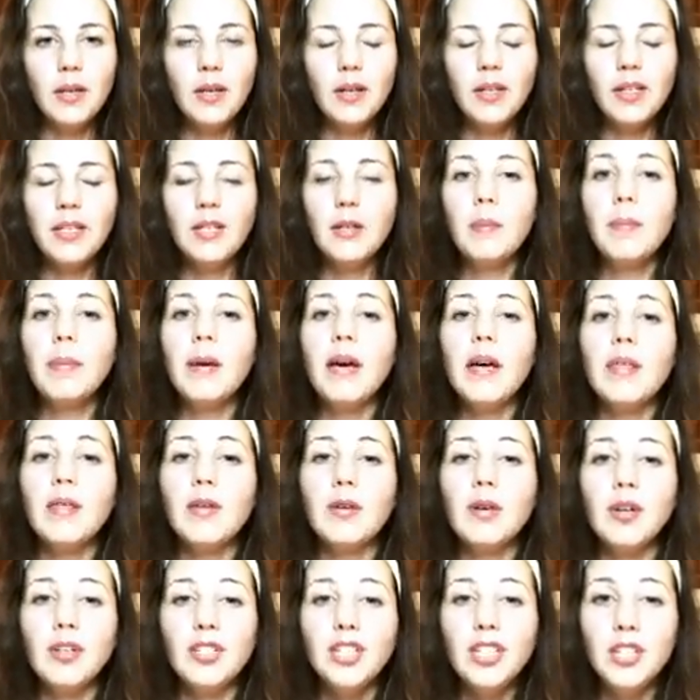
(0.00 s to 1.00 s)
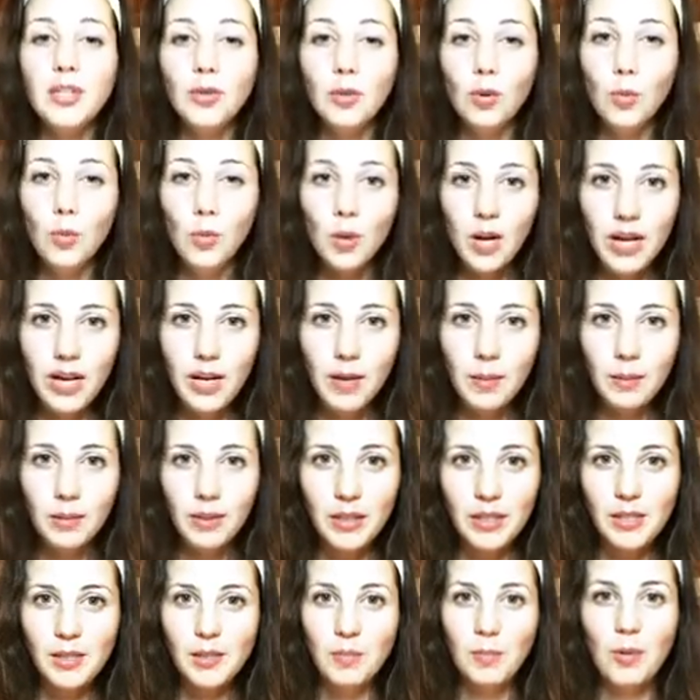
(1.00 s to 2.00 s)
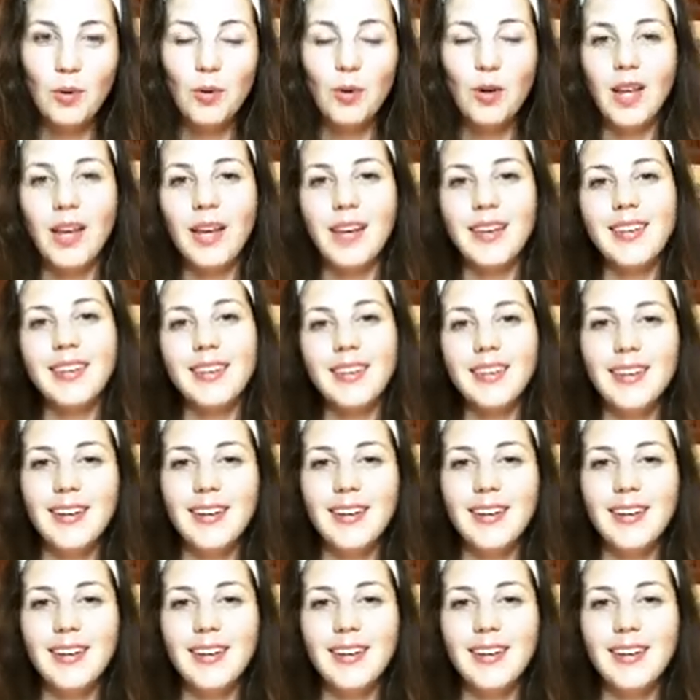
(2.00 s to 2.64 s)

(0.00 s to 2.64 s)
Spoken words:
in a pathological way, but it's more like